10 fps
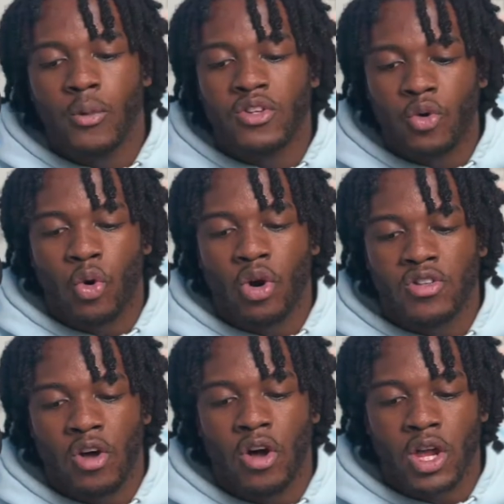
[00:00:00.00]
quarters
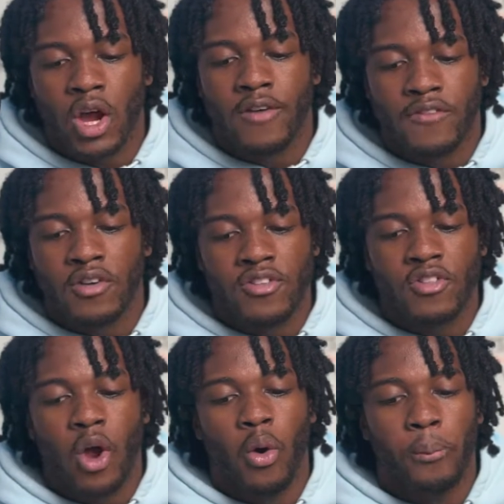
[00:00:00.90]
all year are first and
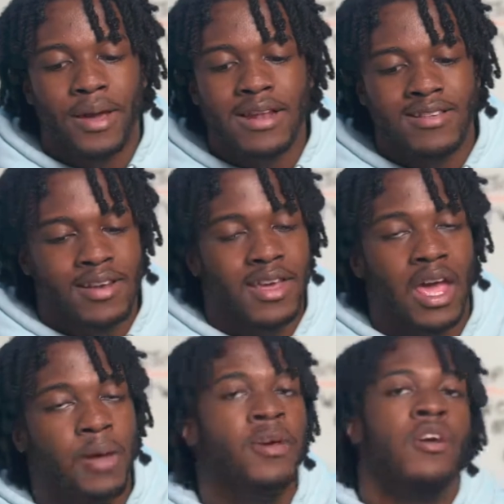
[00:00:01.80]
third when Peyton is in the
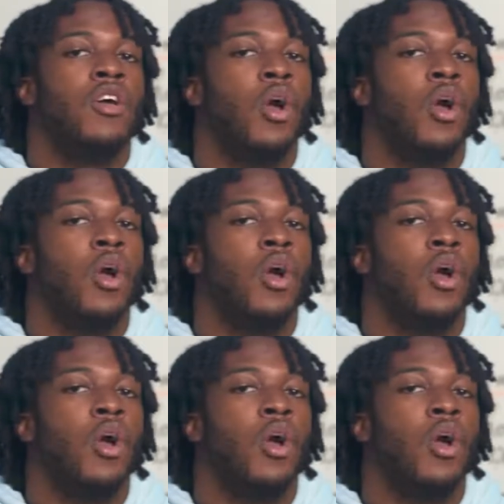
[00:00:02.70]
game. Yo,